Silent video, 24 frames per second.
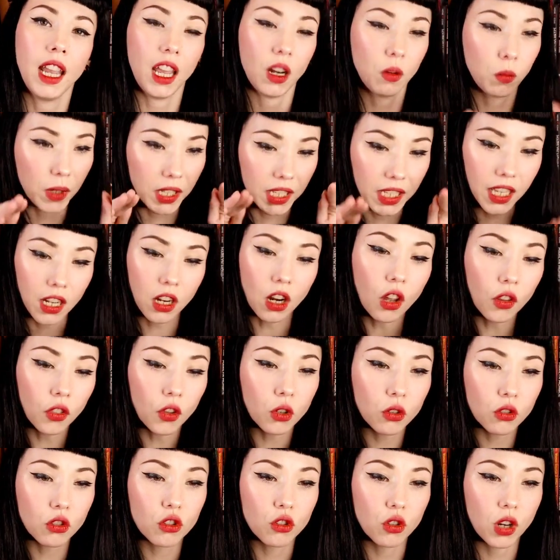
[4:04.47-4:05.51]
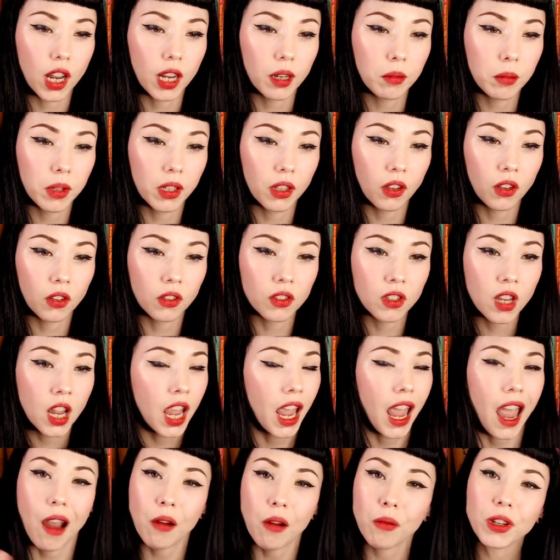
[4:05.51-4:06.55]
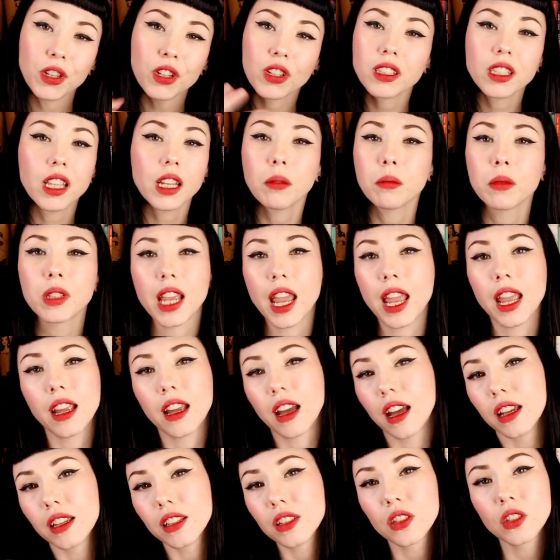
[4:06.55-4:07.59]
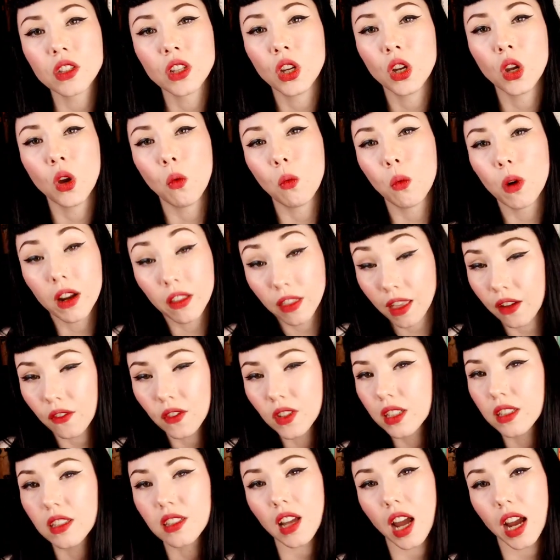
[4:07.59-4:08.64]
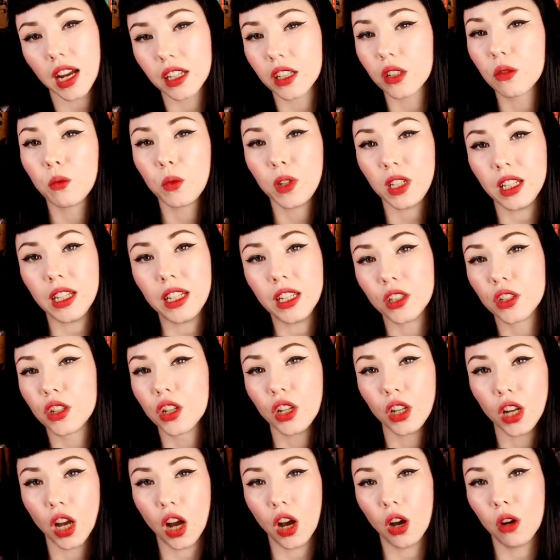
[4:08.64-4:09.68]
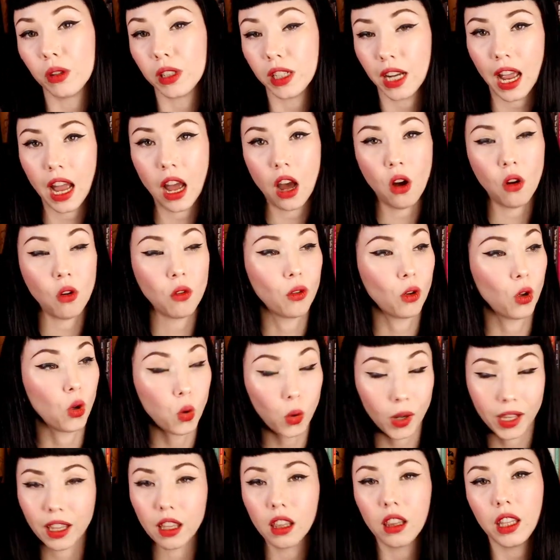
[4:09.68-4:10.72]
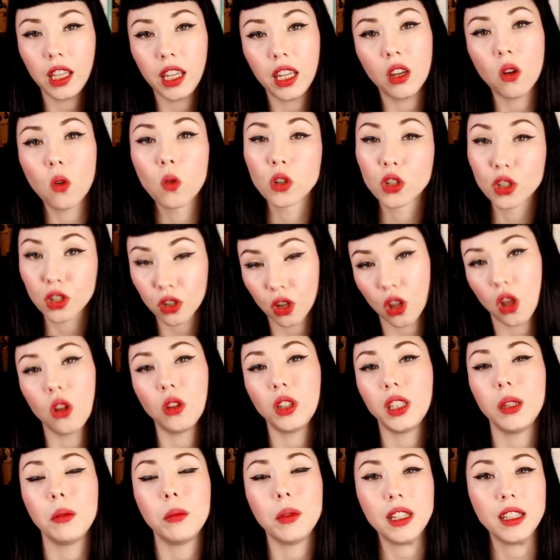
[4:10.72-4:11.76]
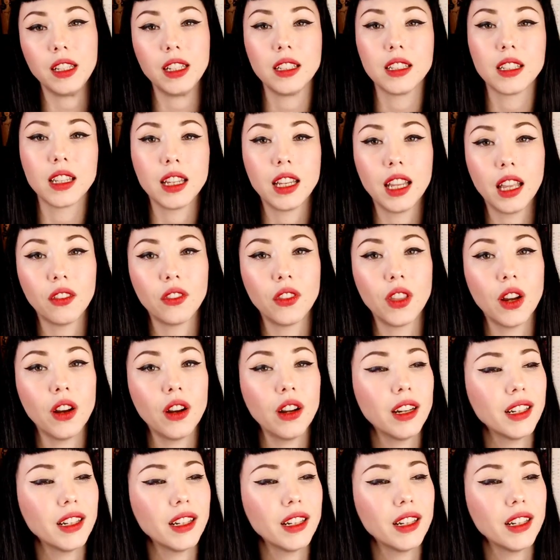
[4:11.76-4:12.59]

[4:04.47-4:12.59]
and we get on those treadmills and we just let them take us where they've decided we need to go and how quickly or slowly we need to get there.